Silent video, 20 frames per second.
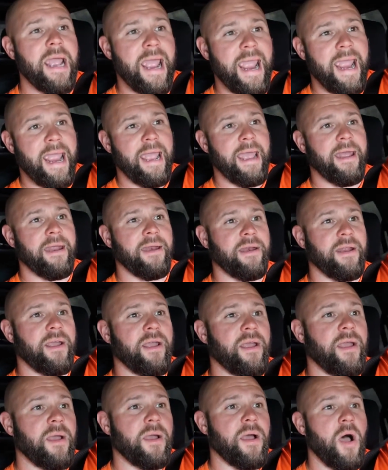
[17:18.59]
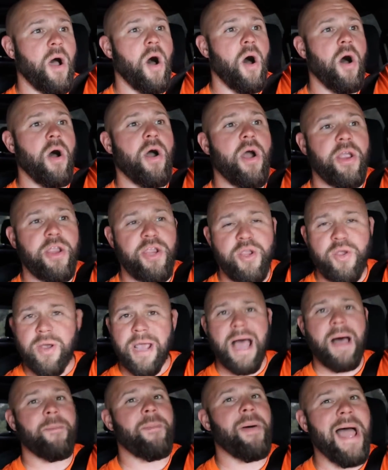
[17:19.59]
and you
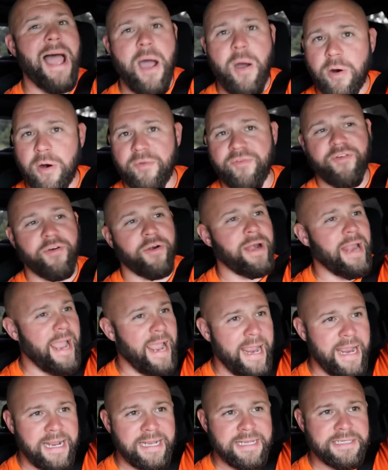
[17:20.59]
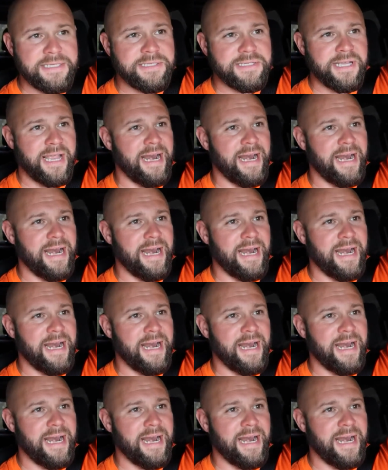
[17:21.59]
got power for days,